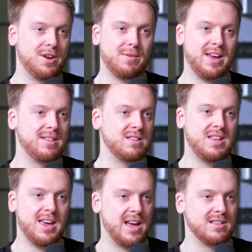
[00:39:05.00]
I don't get the
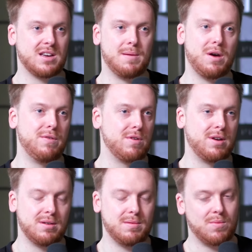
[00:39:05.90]
dickheads come over
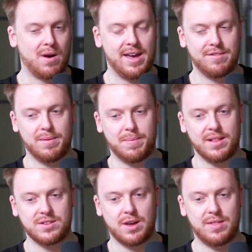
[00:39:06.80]
and whatever.
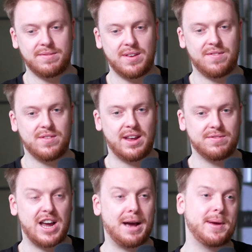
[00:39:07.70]
But so they've if
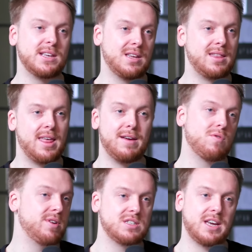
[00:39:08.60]
if Jaackmaate's in there, they've
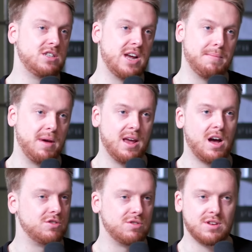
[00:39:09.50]
already seen Jackmate
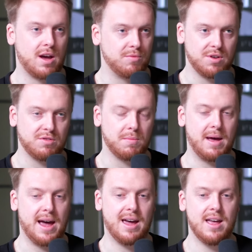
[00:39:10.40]
hundred times, so it doesn't
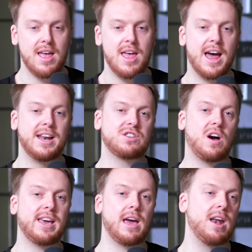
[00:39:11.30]
matter. And this
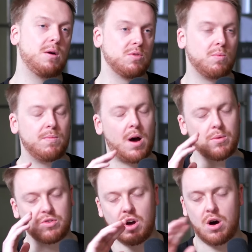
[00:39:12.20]
guy and I was I
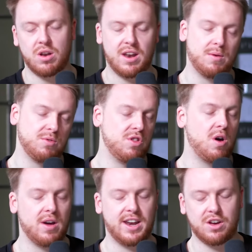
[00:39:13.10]
was gone and I was
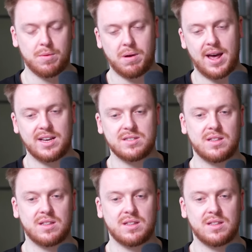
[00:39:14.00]
not in a good place.